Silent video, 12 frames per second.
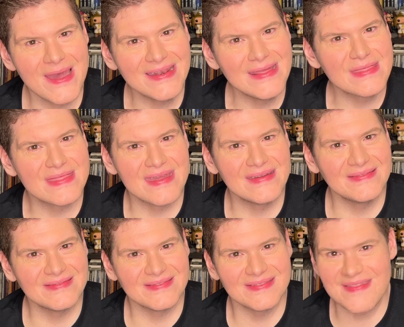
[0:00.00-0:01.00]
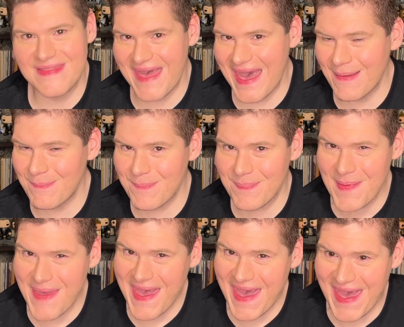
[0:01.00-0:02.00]
anything that
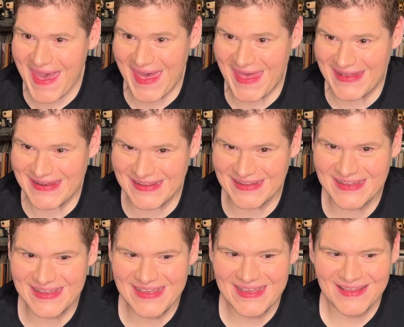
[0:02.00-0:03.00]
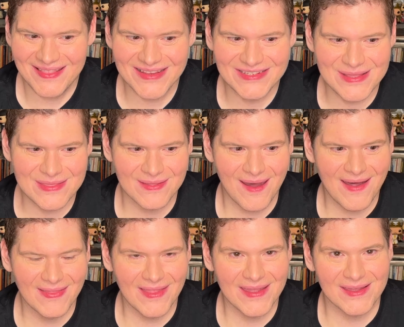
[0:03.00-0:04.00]
bad. Like, she's
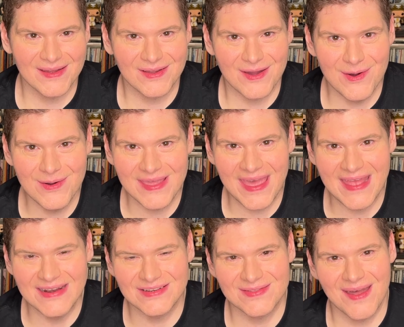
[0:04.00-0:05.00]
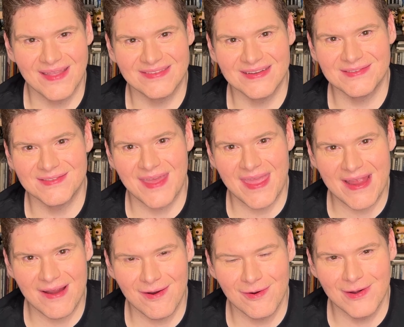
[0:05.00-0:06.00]
not like a cokehead. She's not addicted to
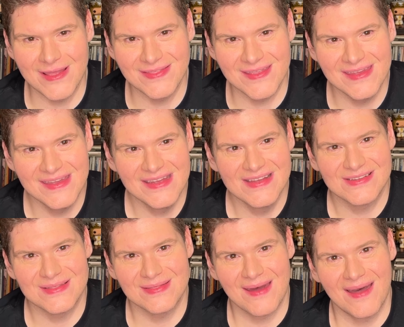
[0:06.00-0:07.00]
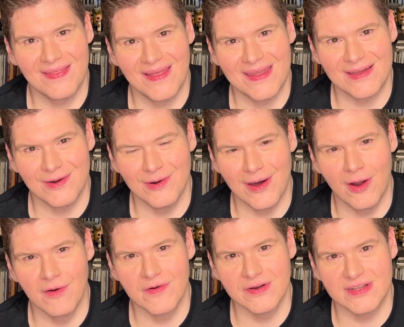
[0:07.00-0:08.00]
heroin. She's not like
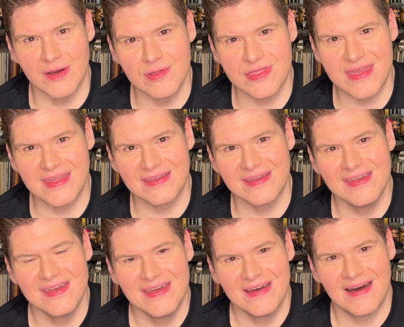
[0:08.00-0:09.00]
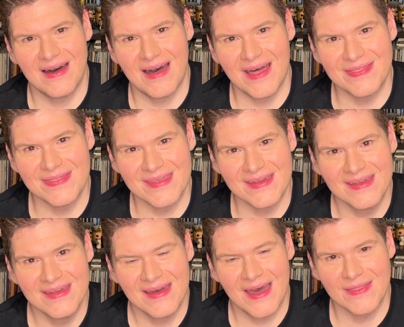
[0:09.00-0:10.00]
overdosing on
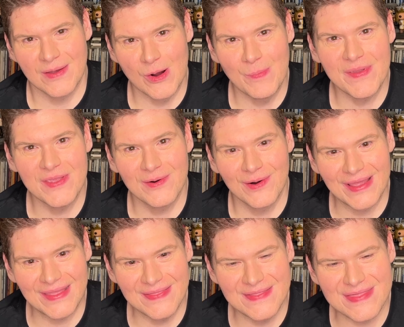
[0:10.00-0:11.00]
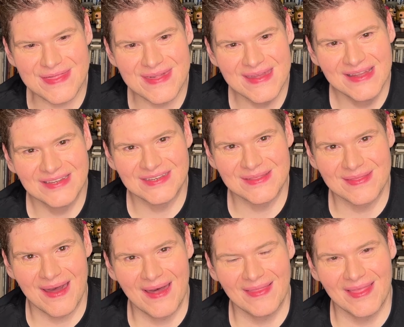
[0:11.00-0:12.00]
on opioids. She's
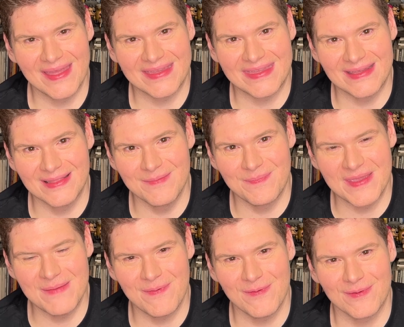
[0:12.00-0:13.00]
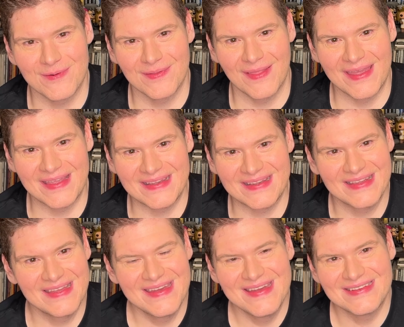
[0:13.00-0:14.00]
not like killing people or like
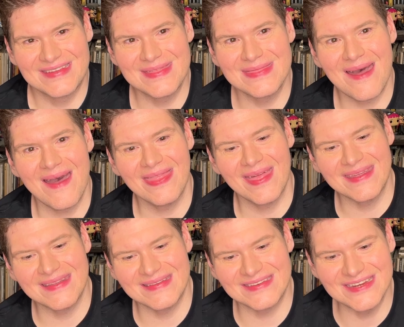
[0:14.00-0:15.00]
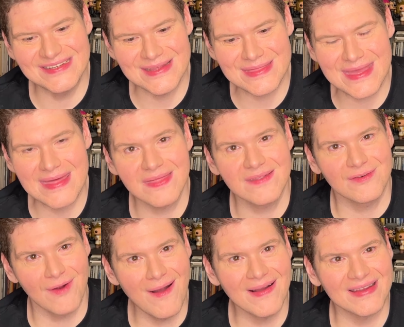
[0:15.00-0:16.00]
she's not like she just gets
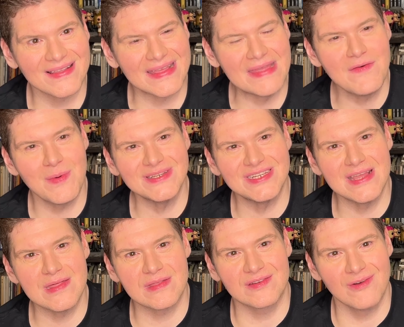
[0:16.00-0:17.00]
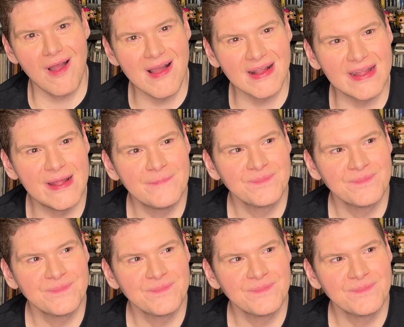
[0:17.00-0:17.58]
drunk. Even when she gets drunk,